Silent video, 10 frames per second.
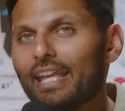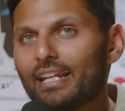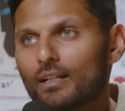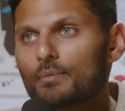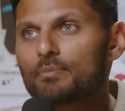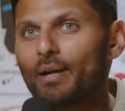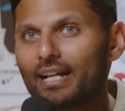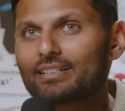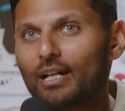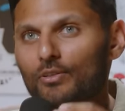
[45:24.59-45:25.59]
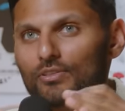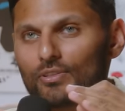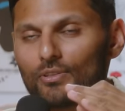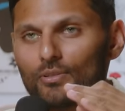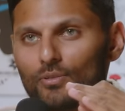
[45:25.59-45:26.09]
again comes back down
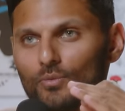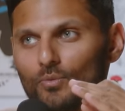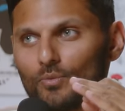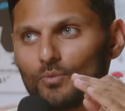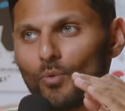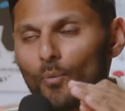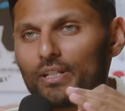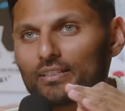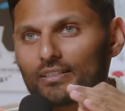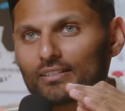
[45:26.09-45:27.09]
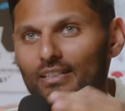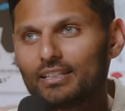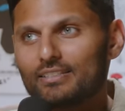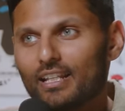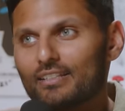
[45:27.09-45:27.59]
to what we're discussing
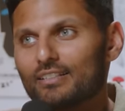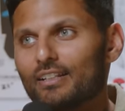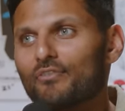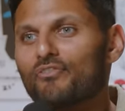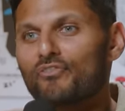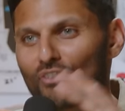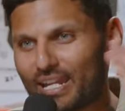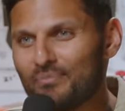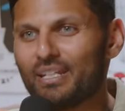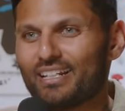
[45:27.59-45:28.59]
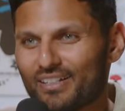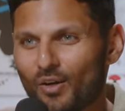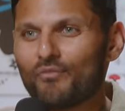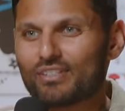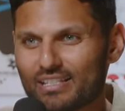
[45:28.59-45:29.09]
here today, is like framing a
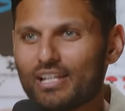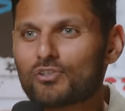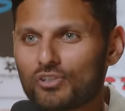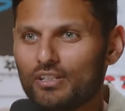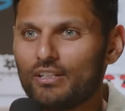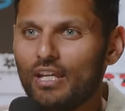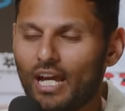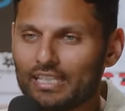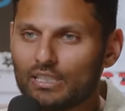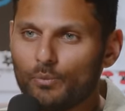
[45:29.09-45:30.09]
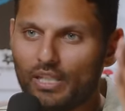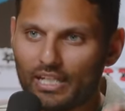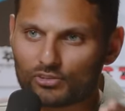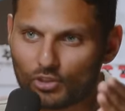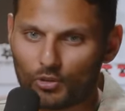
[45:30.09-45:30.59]
conversation. I think we
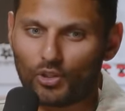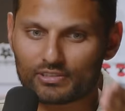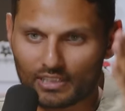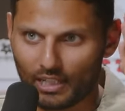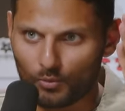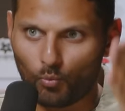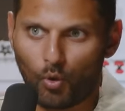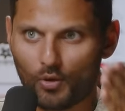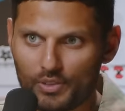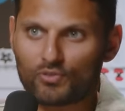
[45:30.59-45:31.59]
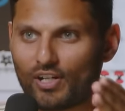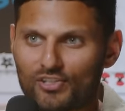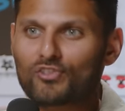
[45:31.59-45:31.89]
get so lost in like, what are we trying to